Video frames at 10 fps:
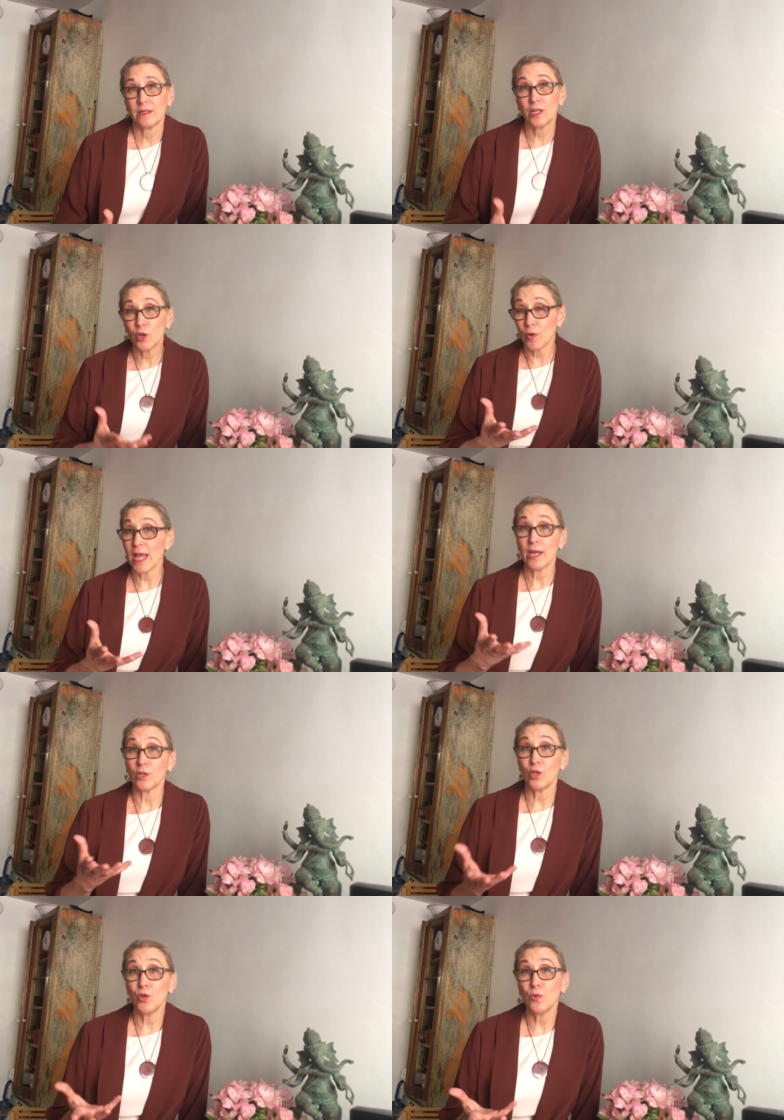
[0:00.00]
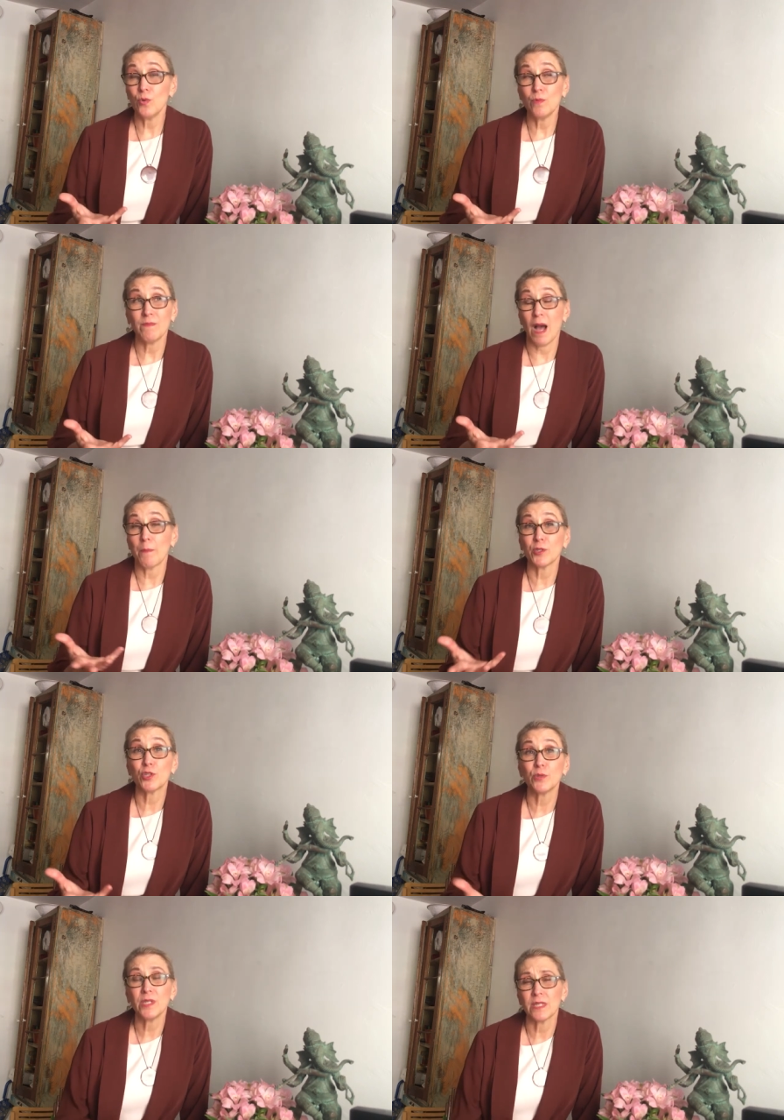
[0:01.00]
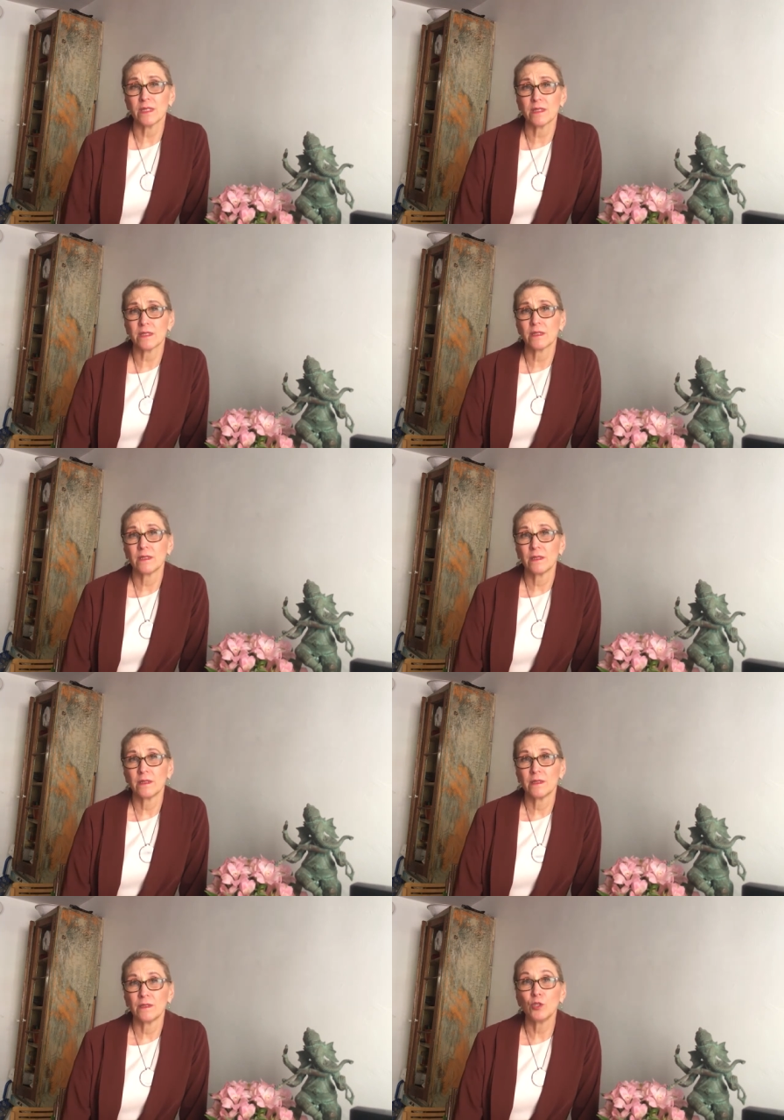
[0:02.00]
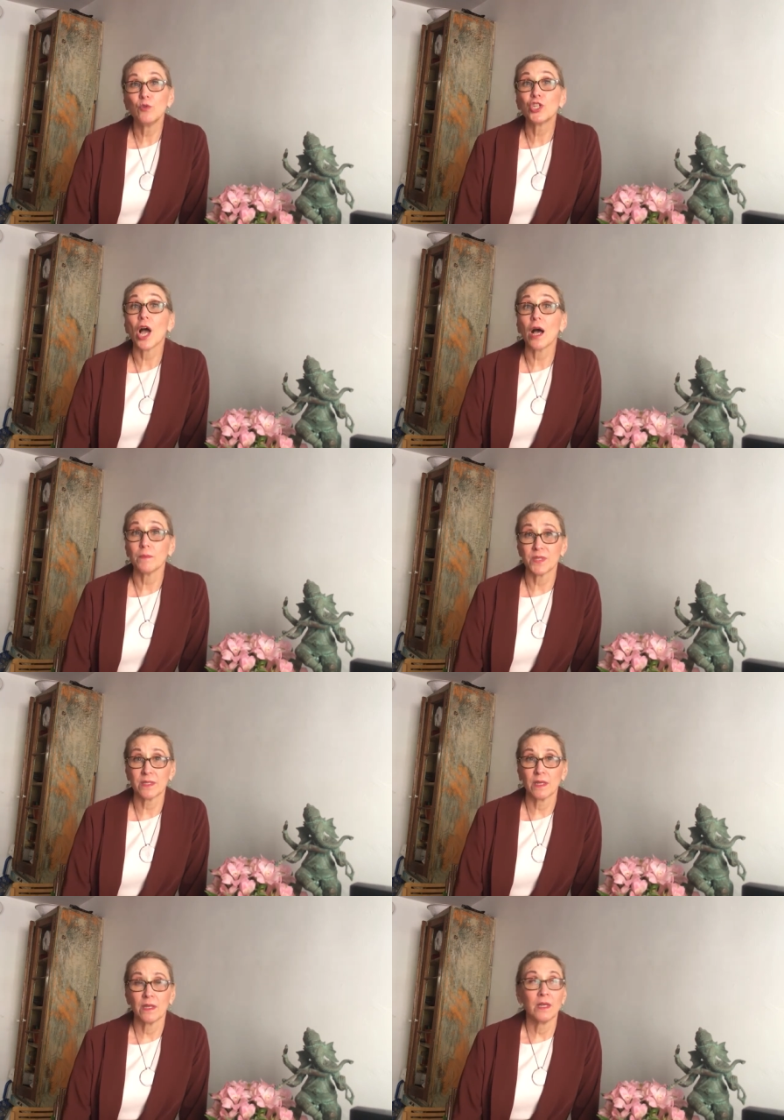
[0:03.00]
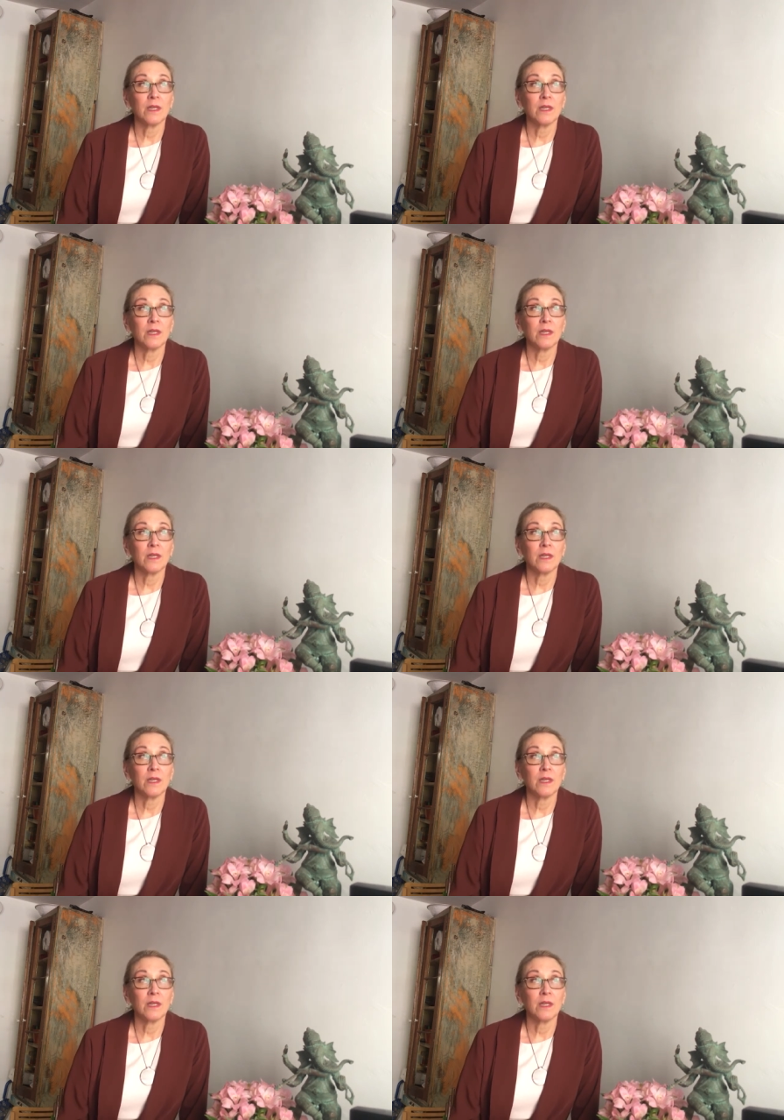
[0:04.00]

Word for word: can create new opportunities, new jobs,